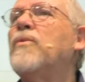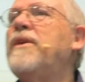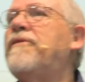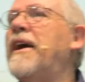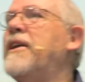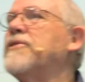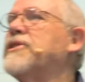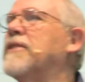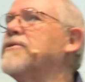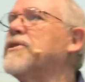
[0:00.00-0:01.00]
we find
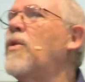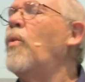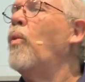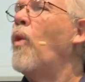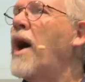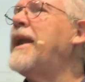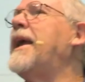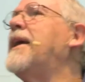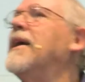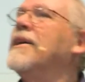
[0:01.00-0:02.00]
ourselves
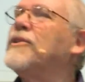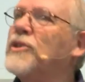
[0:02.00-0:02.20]
wanting